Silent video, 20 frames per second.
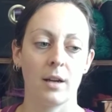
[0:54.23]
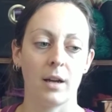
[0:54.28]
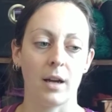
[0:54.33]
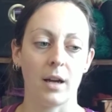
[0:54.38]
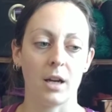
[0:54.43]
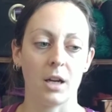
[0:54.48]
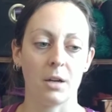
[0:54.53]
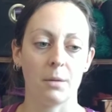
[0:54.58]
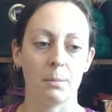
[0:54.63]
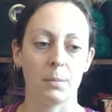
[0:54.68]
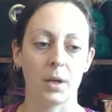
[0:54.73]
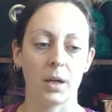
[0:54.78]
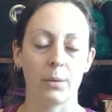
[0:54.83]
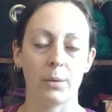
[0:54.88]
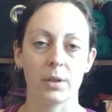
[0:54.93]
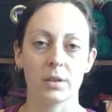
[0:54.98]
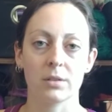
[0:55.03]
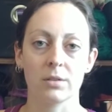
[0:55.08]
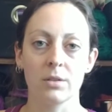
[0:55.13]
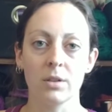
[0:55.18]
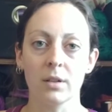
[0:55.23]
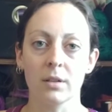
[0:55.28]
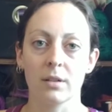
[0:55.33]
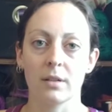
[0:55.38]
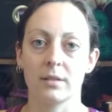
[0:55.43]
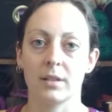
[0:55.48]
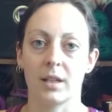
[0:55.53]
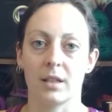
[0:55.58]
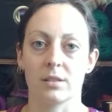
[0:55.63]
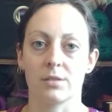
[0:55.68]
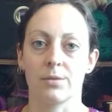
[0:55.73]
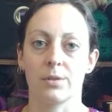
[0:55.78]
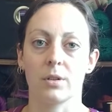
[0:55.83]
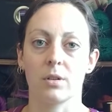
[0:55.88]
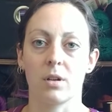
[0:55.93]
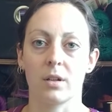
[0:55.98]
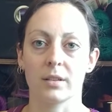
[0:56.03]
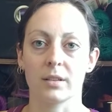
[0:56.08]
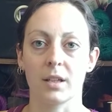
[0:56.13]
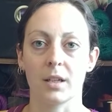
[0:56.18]
But I want it to look nice for a
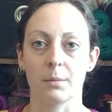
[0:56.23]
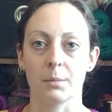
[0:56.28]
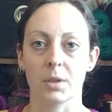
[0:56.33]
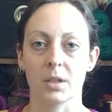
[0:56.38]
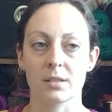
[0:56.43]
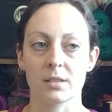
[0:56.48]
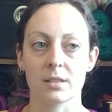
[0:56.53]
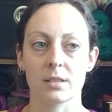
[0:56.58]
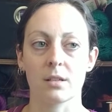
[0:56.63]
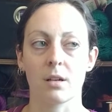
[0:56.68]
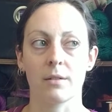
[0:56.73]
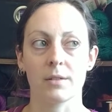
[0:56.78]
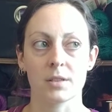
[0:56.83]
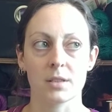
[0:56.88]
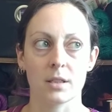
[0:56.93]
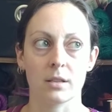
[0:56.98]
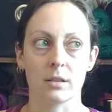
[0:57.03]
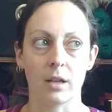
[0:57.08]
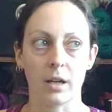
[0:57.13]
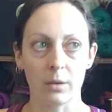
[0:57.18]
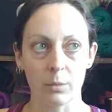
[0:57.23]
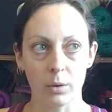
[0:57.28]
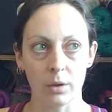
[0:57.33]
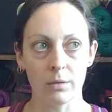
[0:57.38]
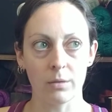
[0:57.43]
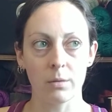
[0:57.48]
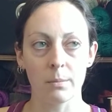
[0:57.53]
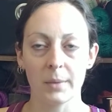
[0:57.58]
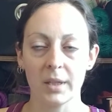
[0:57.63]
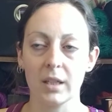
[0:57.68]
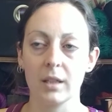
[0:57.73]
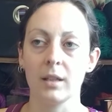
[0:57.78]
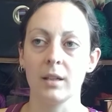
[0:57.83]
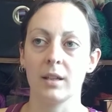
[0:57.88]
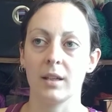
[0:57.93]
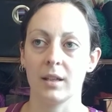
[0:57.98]
long time because it's obviously a lot of work for me,